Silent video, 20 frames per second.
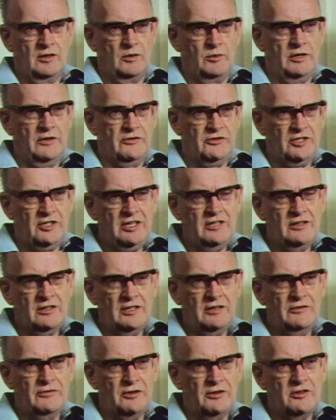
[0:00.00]
We have seen
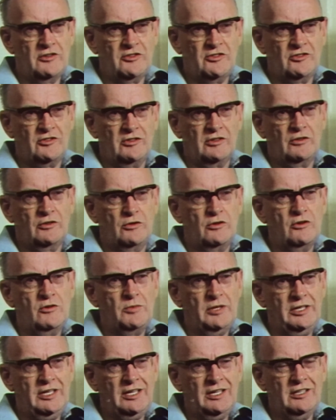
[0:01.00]
the first crude
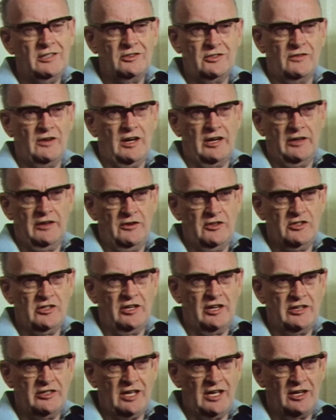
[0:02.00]
beginnings of artificial
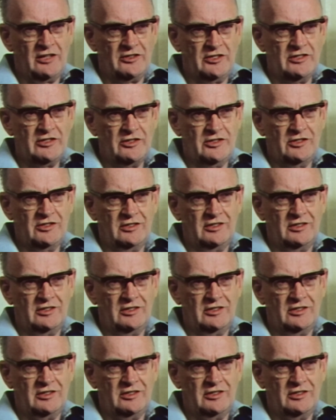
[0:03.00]
intelligence.